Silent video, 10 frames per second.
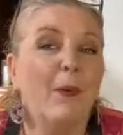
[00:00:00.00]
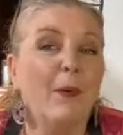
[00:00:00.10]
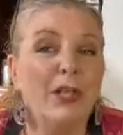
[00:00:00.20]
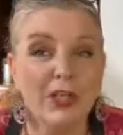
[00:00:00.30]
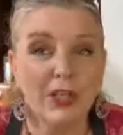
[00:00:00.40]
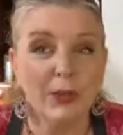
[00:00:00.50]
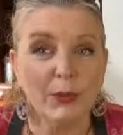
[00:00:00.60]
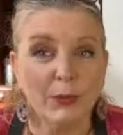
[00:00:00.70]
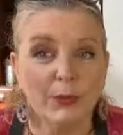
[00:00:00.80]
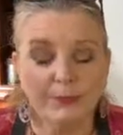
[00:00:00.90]
what do you do?
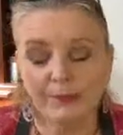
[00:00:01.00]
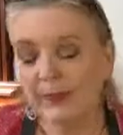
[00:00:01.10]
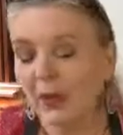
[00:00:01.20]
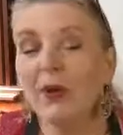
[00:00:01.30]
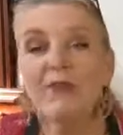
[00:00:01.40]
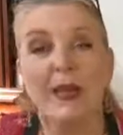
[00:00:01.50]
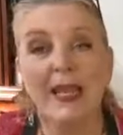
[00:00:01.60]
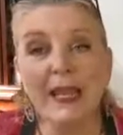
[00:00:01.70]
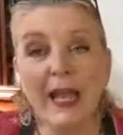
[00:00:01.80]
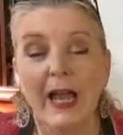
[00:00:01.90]
Well, I've
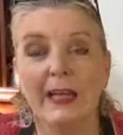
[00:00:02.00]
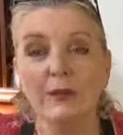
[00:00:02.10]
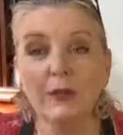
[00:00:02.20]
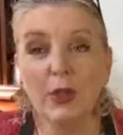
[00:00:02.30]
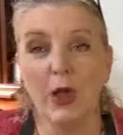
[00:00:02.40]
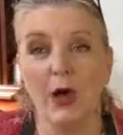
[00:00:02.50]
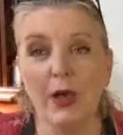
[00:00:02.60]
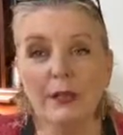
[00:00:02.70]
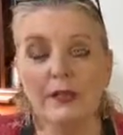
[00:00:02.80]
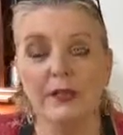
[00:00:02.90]
been at kind of a
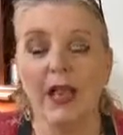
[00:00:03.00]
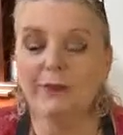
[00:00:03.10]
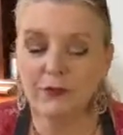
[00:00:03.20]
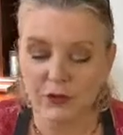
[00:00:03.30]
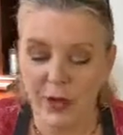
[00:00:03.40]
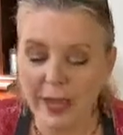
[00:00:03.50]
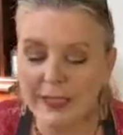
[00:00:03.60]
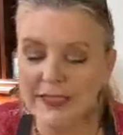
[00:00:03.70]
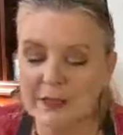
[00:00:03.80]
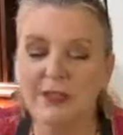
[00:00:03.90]
loss. I've
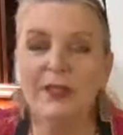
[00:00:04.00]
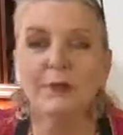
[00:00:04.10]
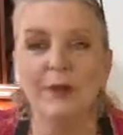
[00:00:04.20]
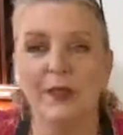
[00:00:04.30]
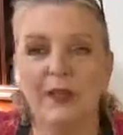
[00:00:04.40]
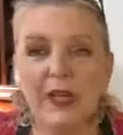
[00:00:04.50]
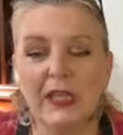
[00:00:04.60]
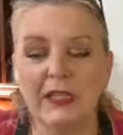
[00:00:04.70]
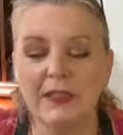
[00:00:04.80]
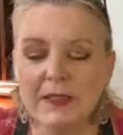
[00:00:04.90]
tried some different
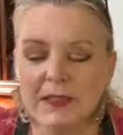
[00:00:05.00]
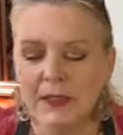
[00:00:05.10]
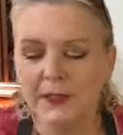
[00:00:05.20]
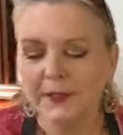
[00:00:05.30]
things.